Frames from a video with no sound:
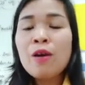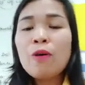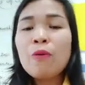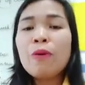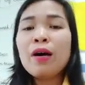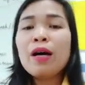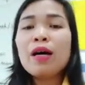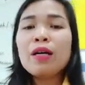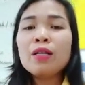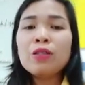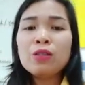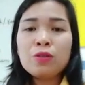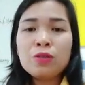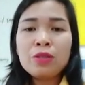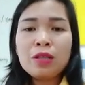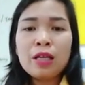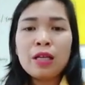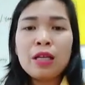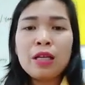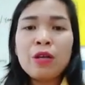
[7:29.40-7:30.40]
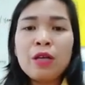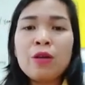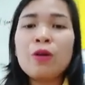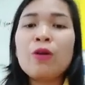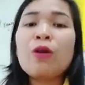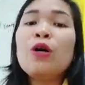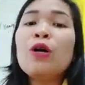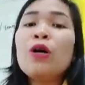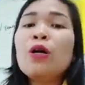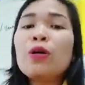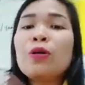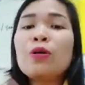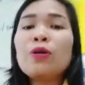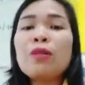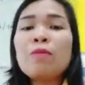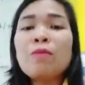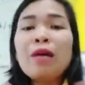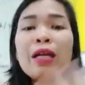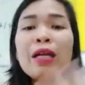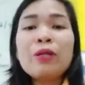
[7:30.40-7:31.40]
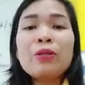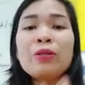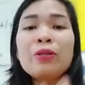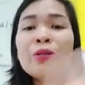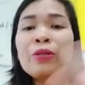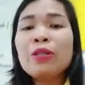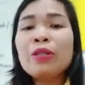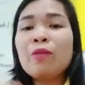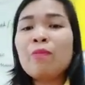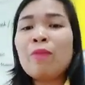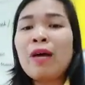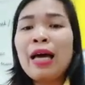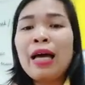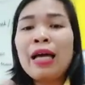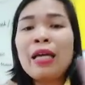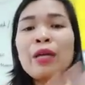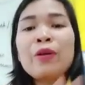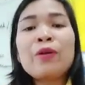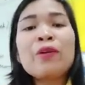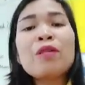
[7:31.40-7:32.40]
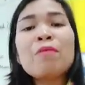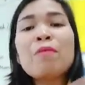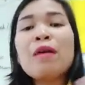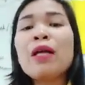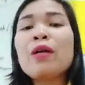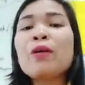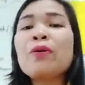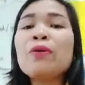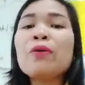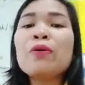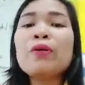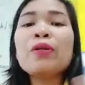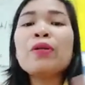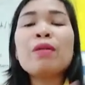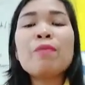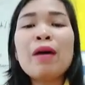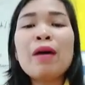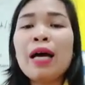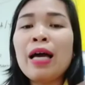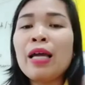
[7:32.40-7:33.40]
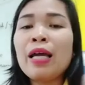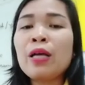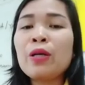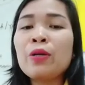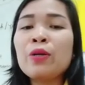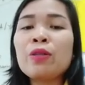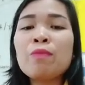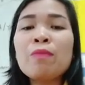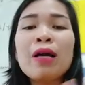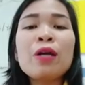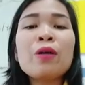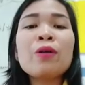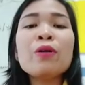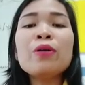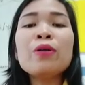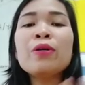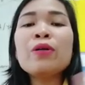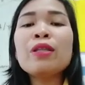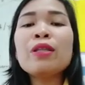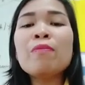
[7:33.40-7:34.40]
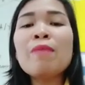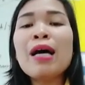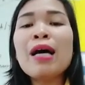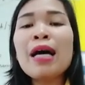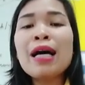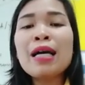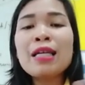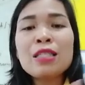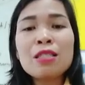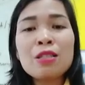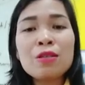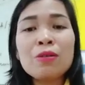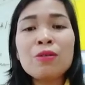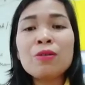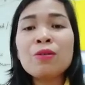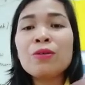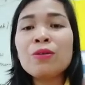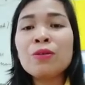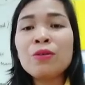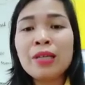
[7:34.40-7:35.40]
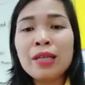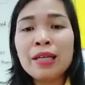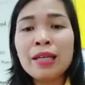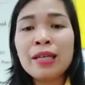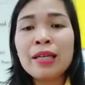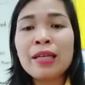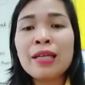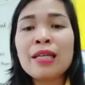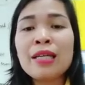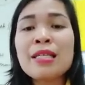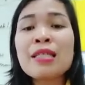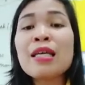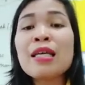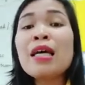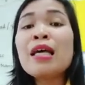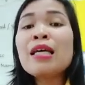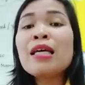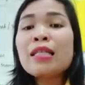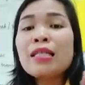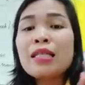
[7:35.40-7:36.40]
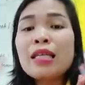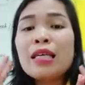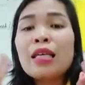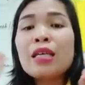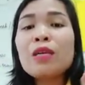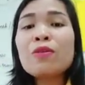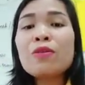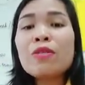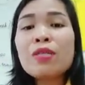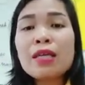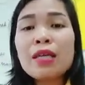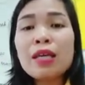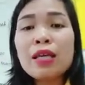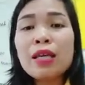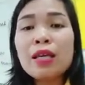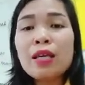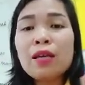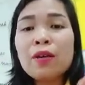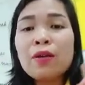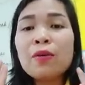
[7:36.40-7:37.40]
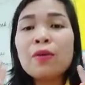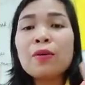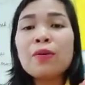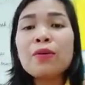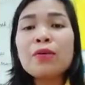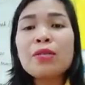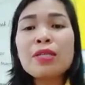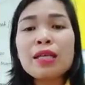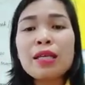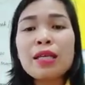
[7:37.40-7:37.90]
1, 2, 3, go. Goodbye goodbye, goodbye goodbye, goodbye goodbye students. See you